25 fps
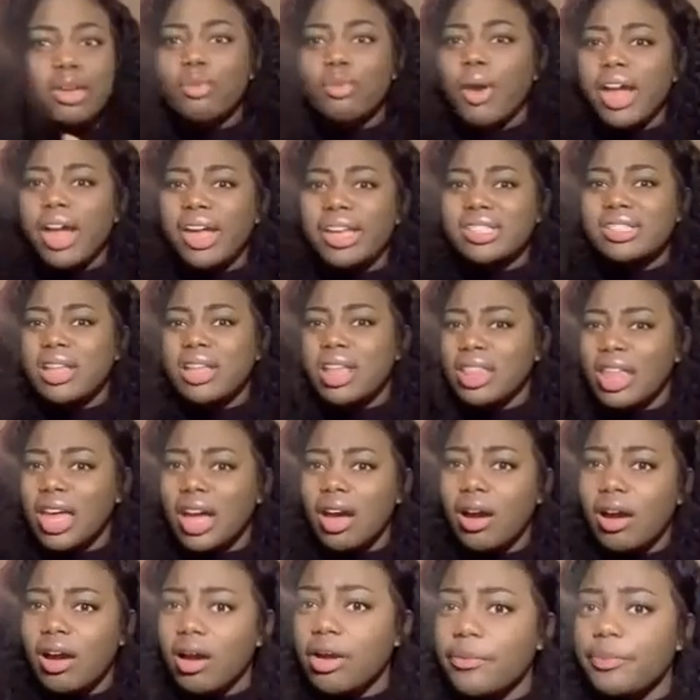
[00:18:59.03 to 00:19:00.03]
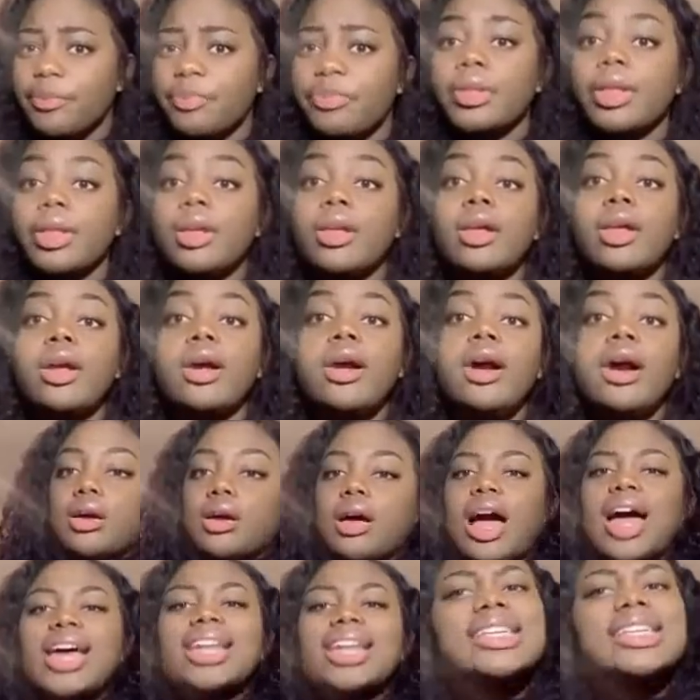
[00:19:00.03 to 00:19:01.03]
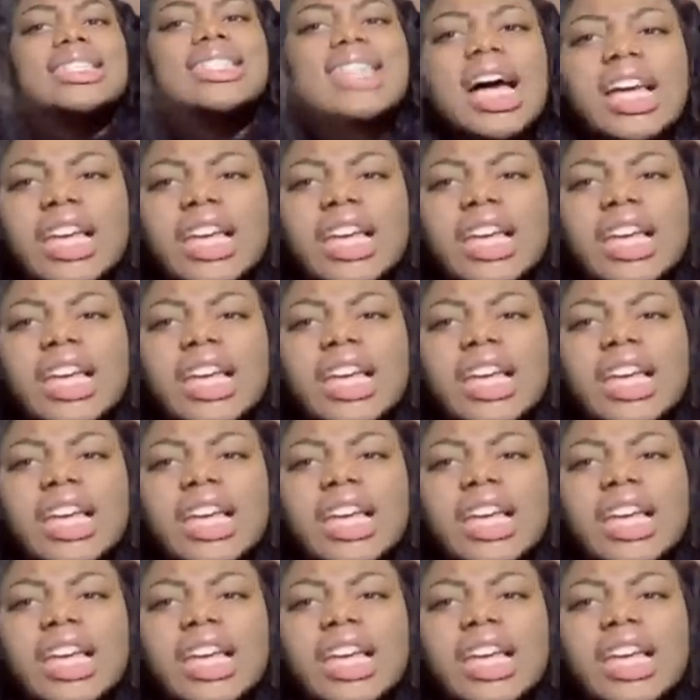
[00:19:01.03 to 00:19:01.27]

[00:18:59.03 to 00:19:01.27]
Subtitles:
right, it's not that hard. I didn't tell